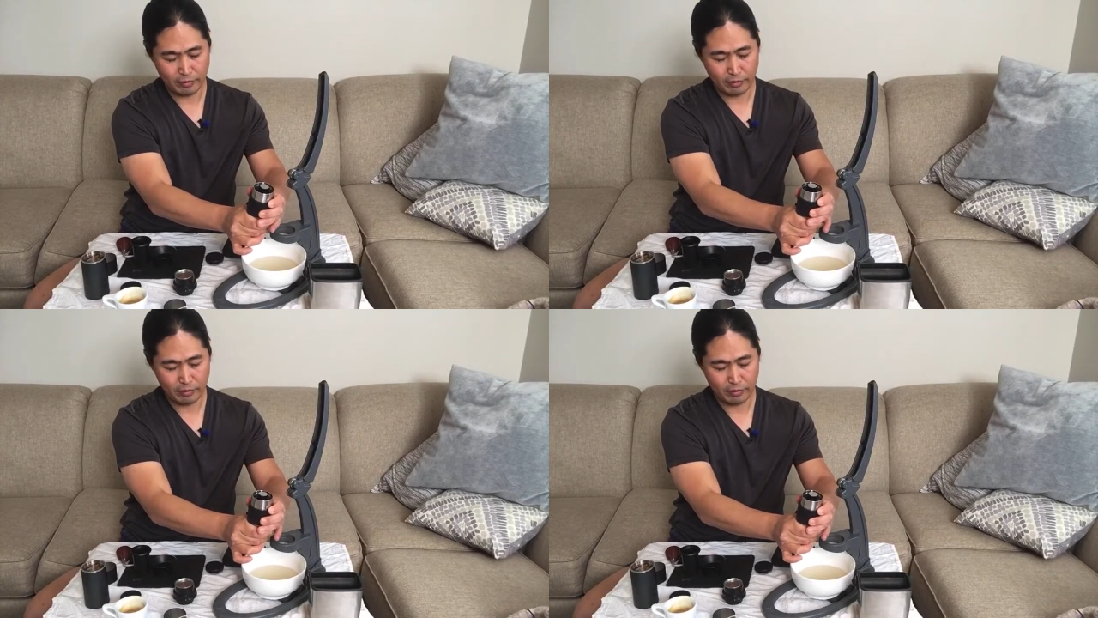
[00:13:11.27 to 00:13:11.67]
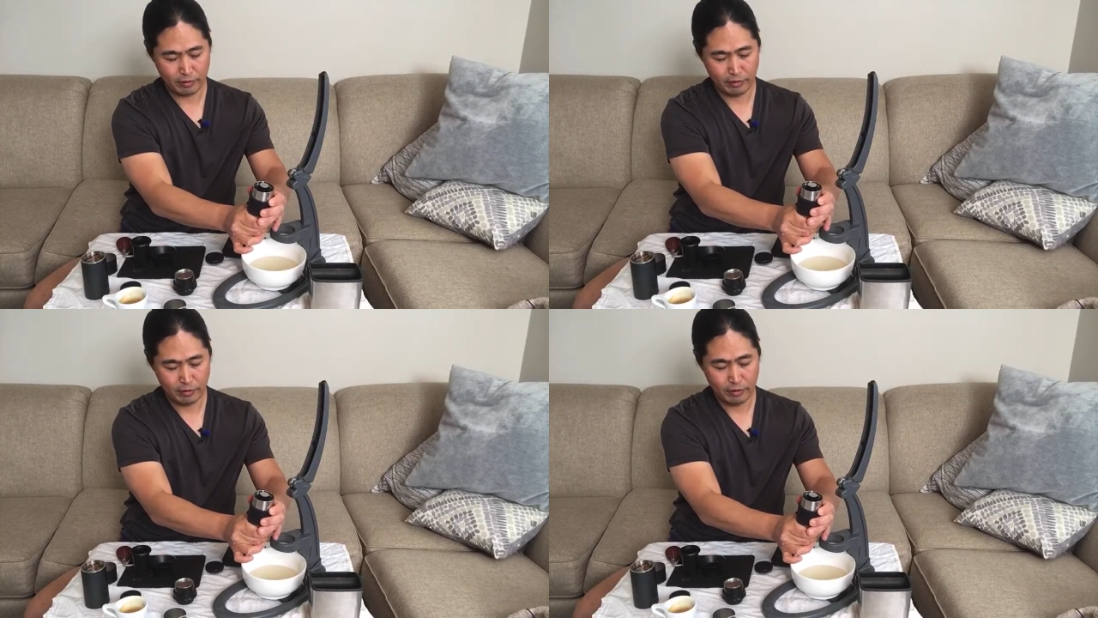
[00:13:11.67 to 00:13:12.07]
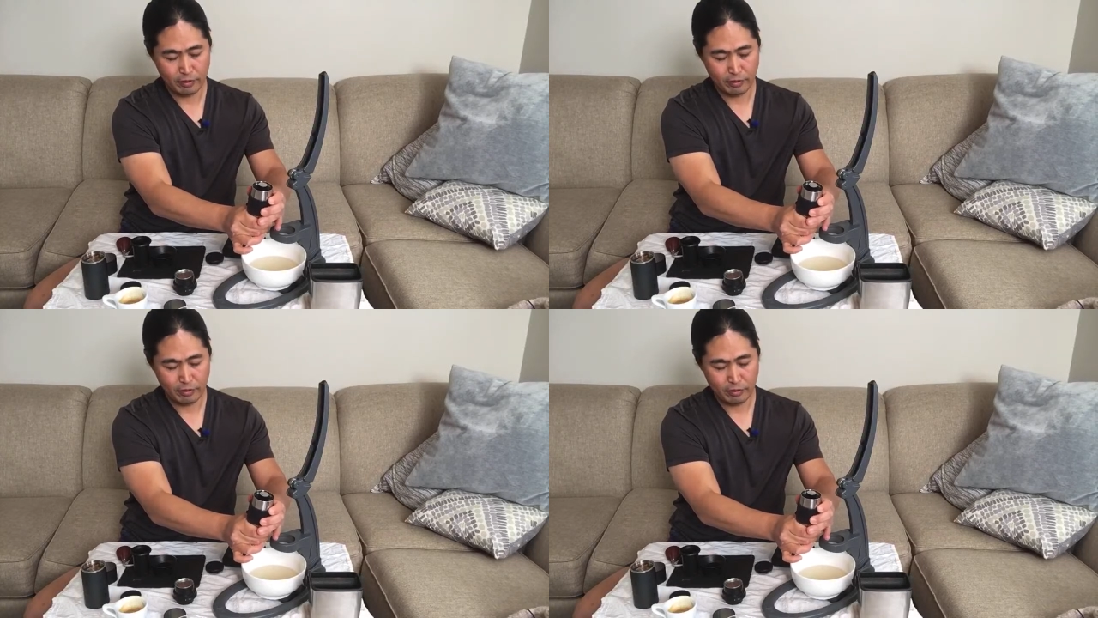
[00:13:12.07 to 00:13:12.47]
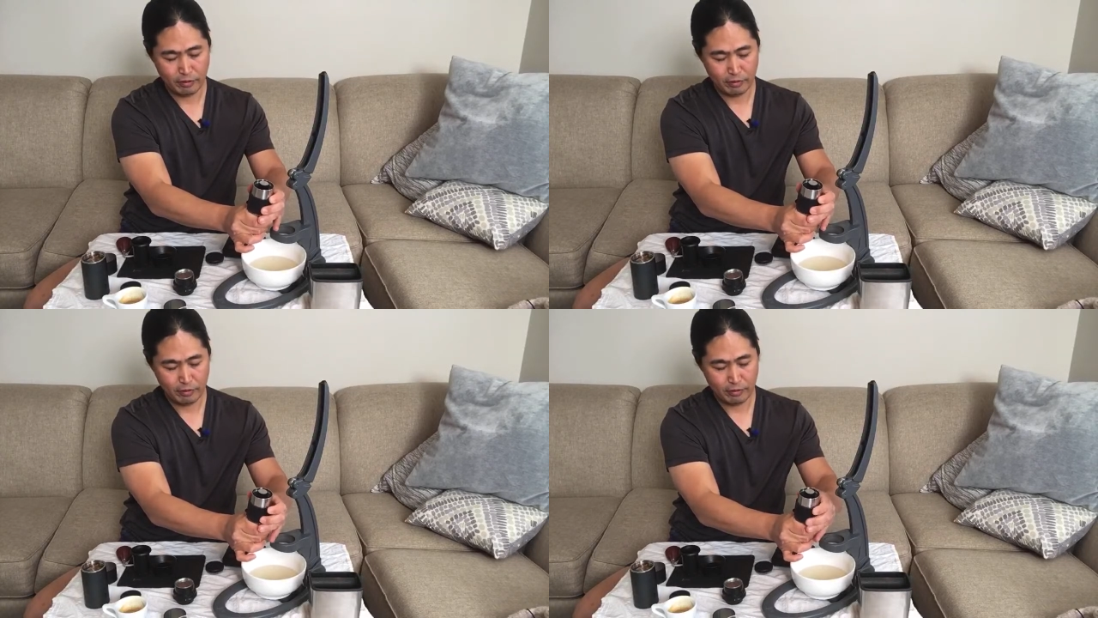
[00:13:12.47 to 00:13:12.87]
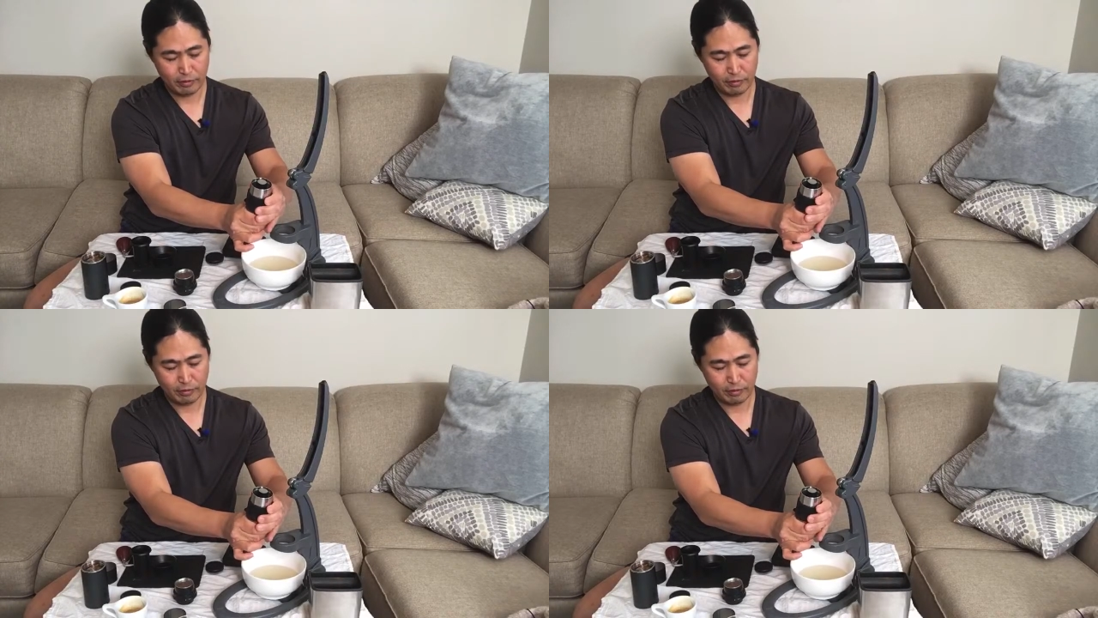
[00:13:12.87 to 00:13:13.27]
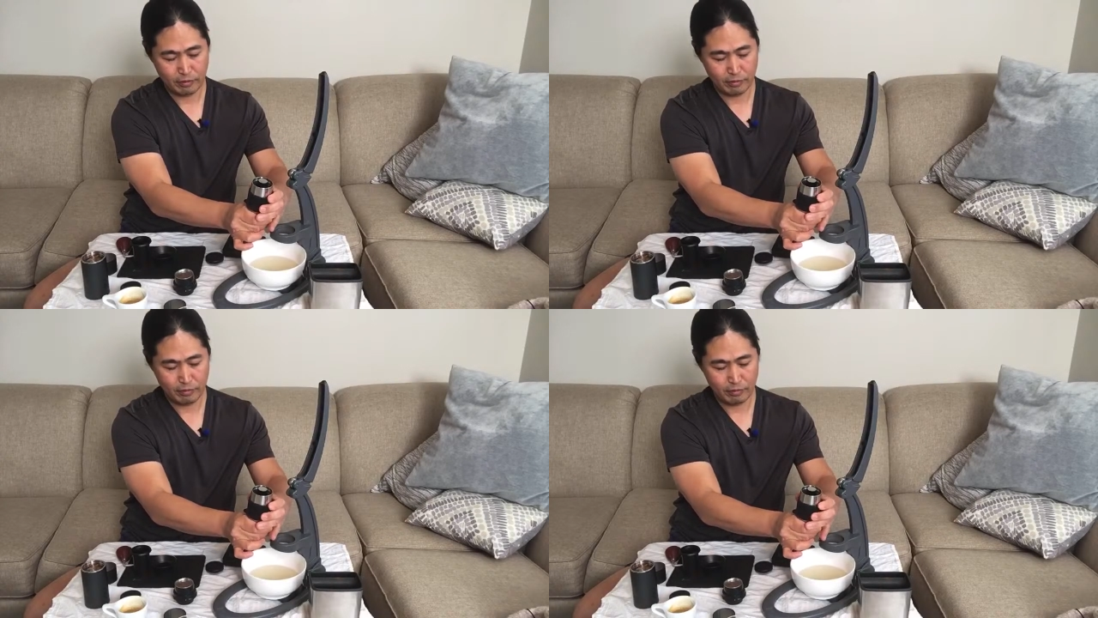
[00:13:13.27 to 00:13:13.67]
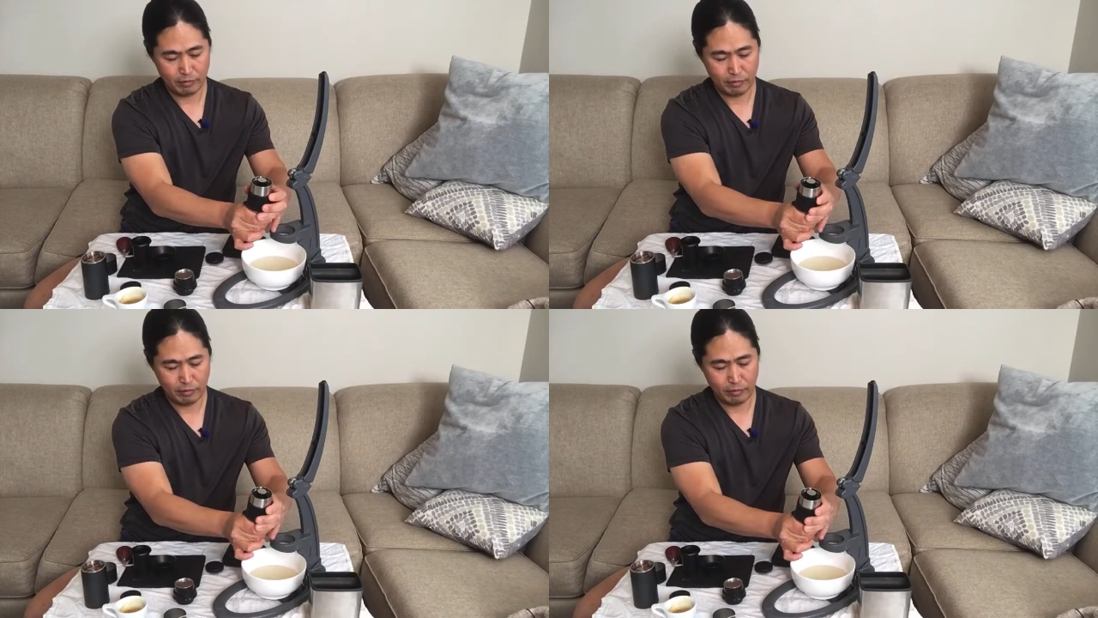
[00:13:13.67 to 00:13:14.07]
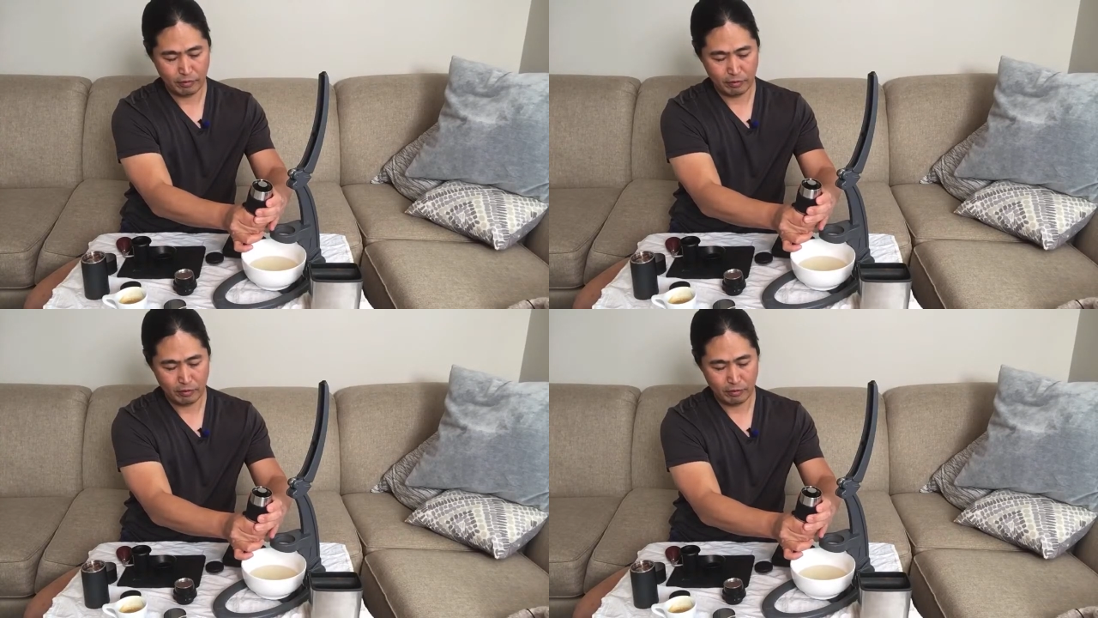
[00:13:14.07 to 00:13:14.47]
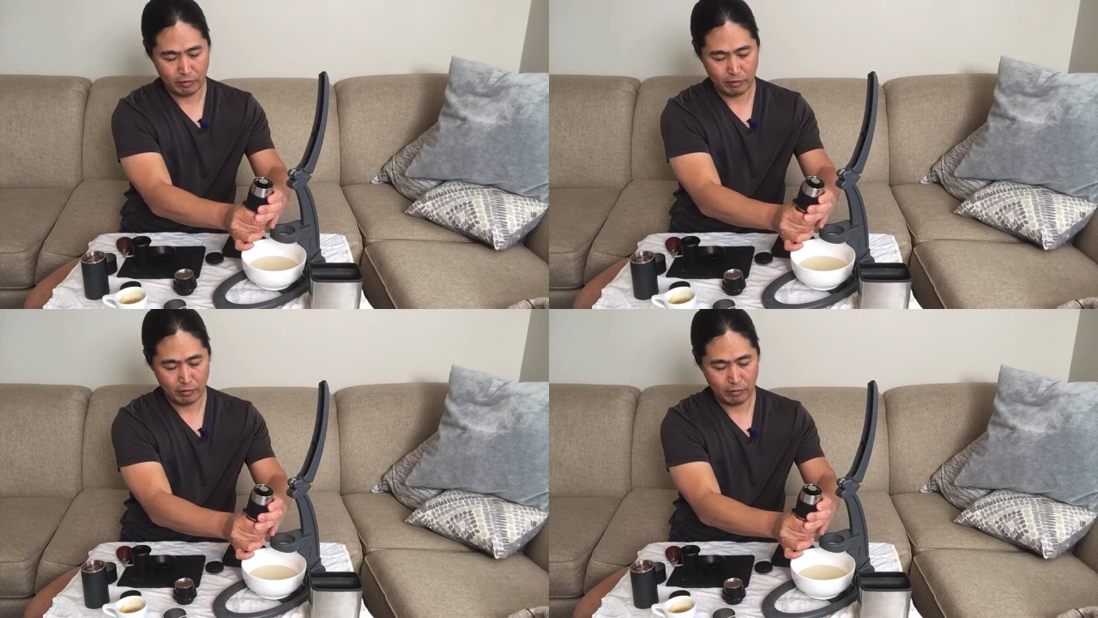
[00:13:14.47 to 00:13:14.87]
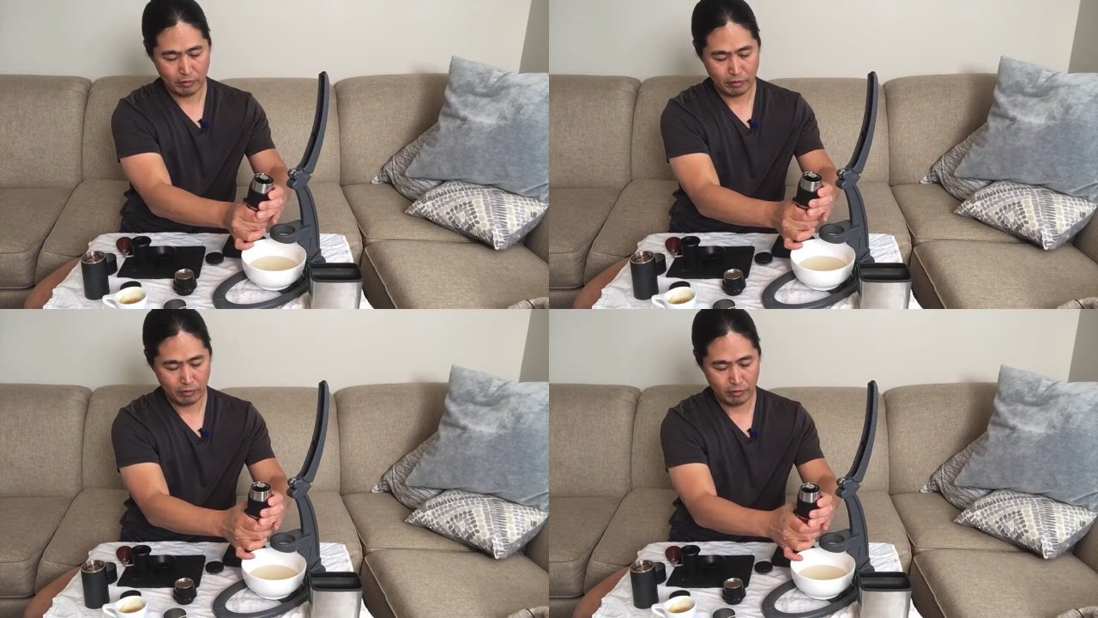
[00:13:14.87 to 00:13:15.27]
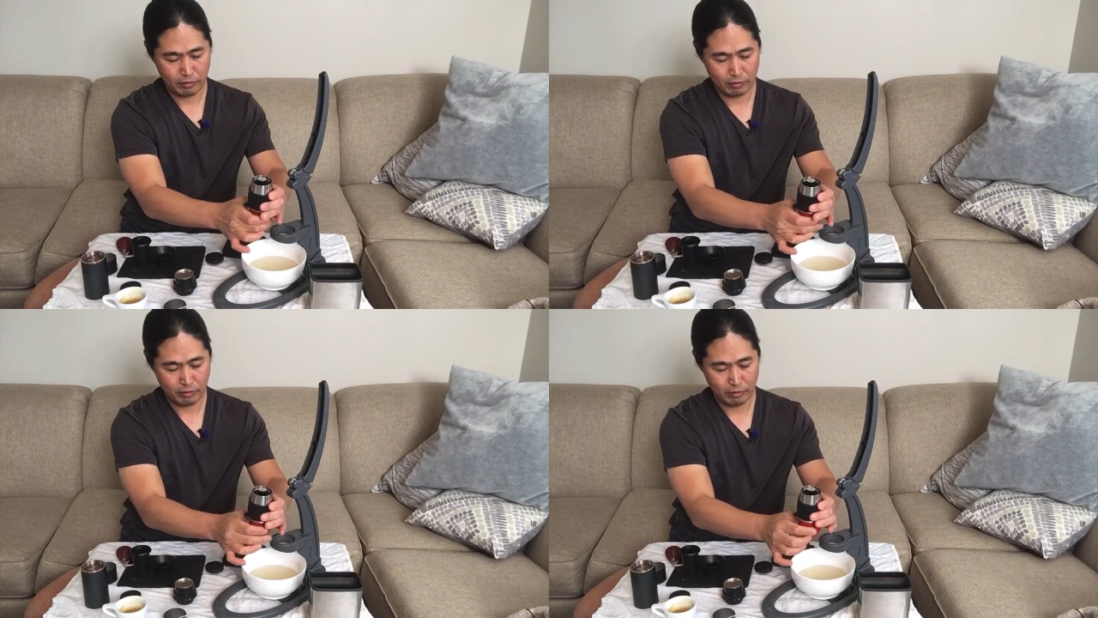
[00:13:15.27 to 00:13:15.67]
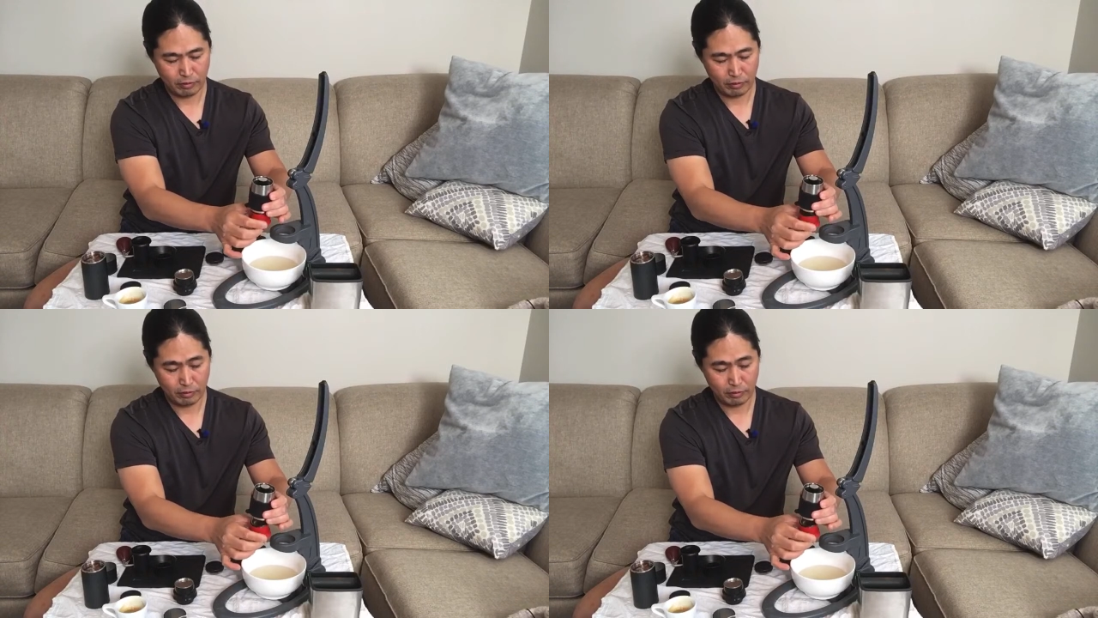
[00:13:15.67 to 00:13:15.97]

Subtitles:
(silence)